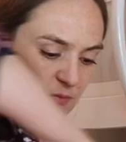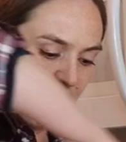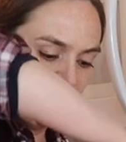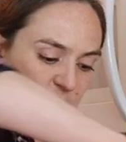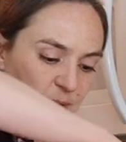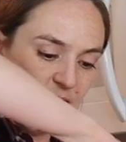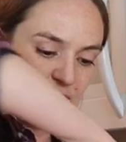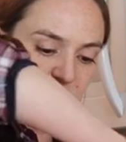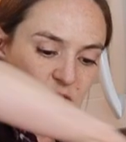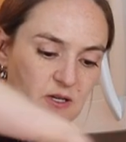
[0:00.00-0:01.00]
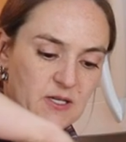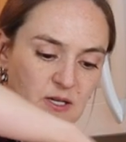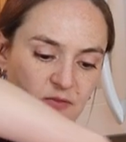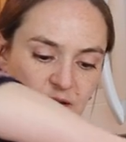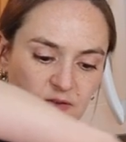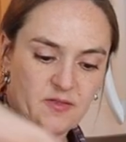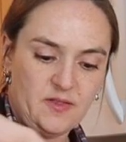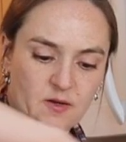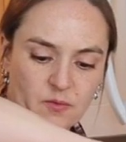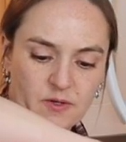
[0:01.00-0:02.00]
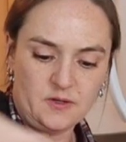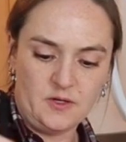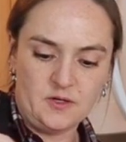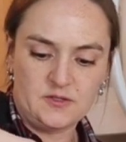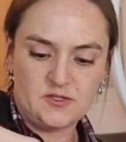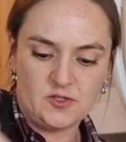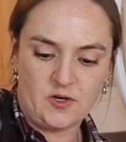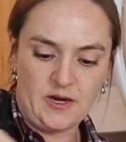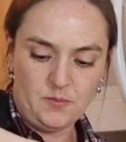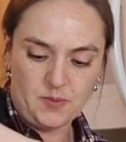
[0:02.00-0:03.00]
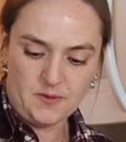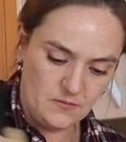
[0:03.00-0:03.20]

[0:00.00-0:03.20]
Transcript: to my spatula, give everything a really good scrape.